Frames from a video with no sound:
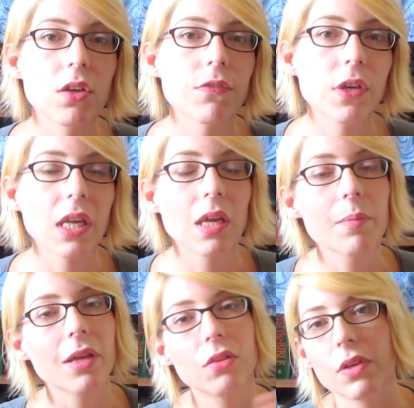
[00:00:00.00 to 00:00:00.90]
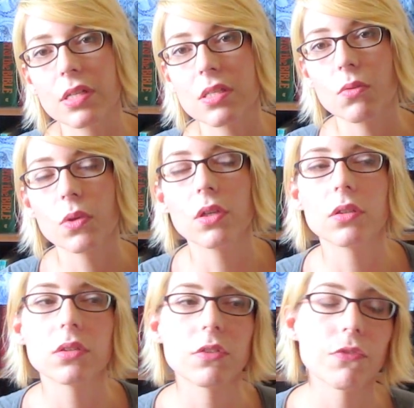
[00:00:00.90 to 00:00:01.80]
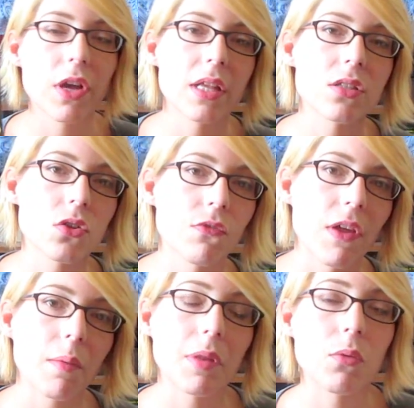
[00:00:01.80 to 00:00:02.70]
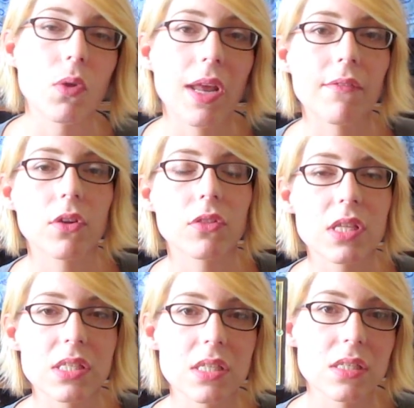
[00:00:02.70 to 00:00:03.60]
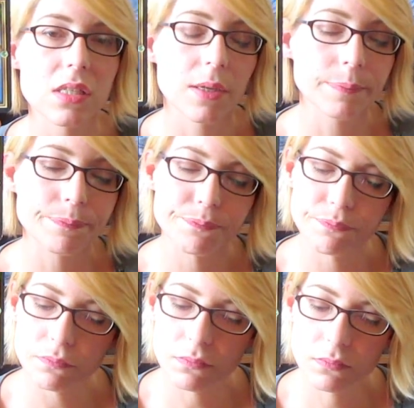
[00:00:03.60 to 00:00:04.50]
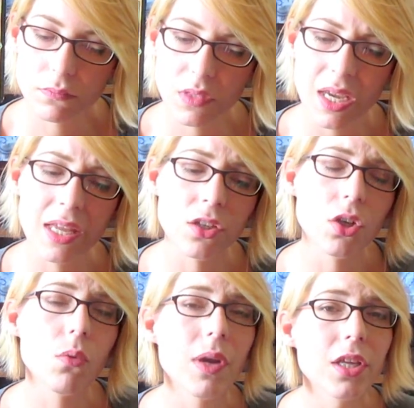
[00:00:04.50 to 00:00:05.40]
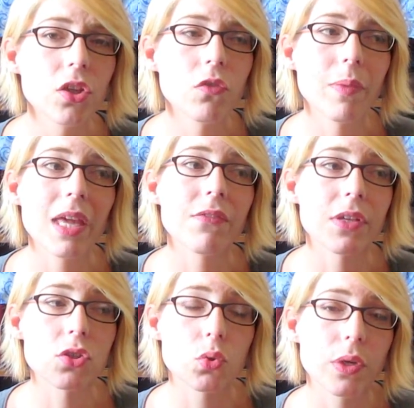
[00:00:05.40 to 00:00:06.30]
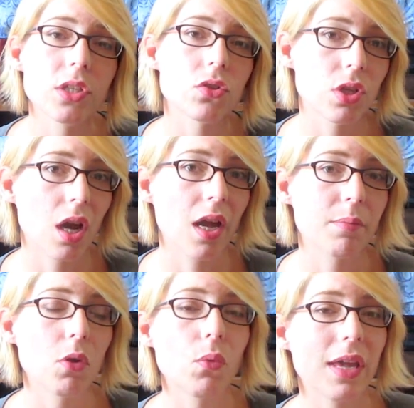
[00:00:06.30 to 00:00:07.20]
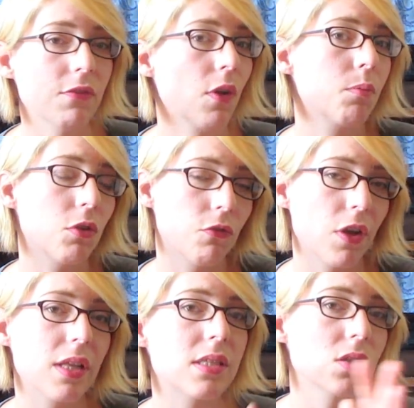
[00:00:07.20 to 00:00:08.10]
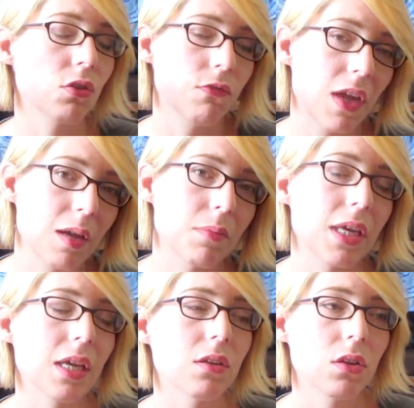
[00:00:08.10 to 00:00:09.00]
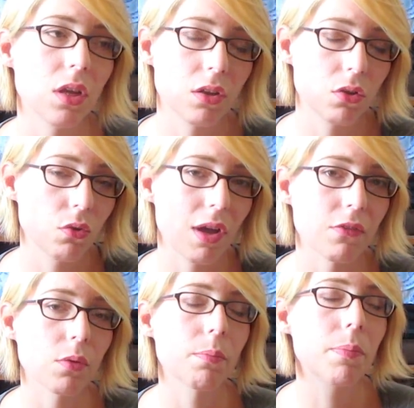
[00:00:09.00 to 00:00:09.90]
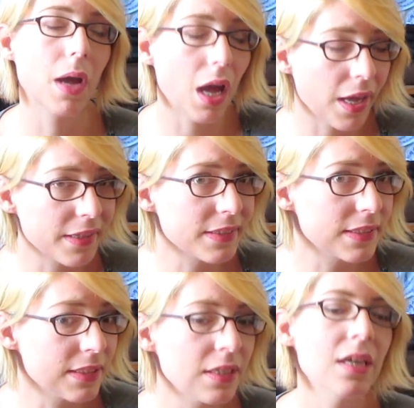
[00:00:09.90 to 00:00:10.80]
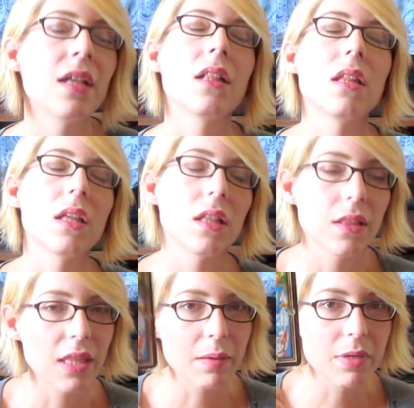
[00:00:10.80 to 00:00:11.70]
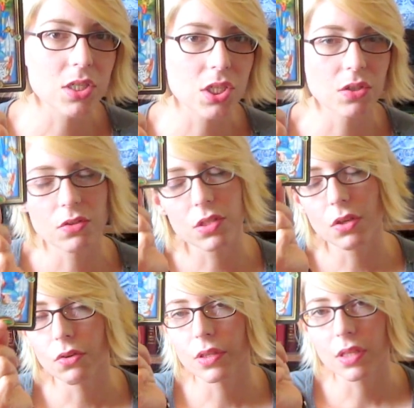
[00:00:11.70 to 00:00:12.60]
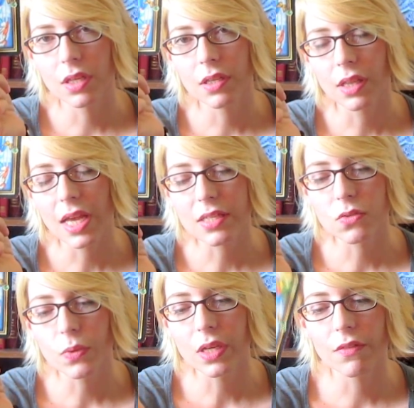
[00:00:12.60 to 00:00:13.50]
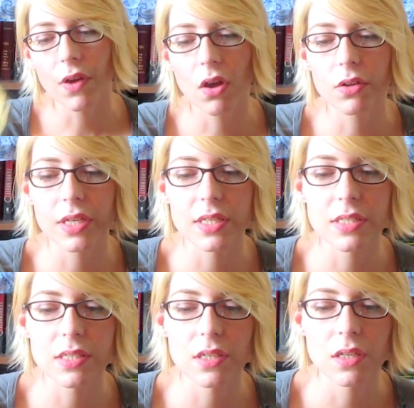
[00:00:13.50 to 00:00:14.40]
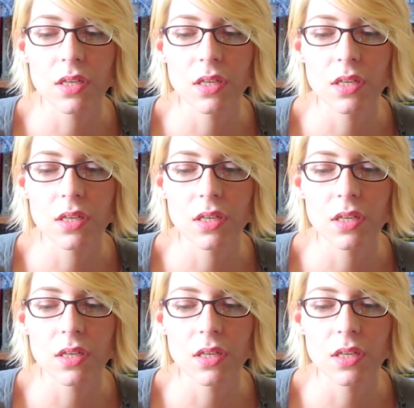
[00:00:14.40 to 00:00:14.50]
you're forgetting about the rest of the world, your friends, your family, whatever. This is, and you know what? You may have enjoyed your time away from your friends and your family and whoever, but they miss you. So in the last week of August,